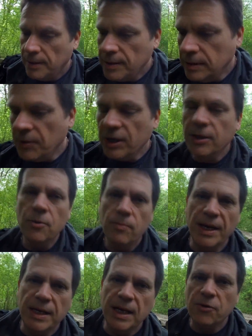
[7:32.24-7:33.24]
And we can all
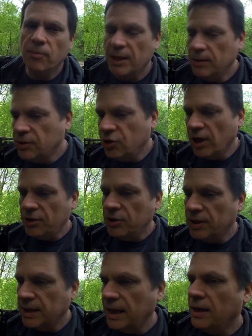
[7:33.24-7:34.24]
make incremental changes
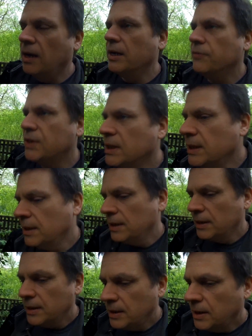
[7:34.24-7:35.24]
in our lives
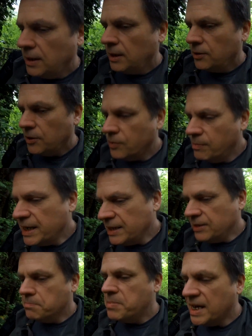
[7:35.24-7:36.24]
that will make
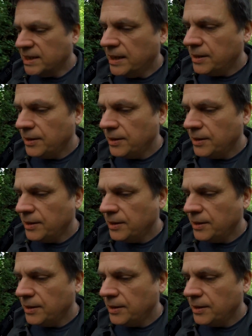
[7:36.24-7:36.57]
them better.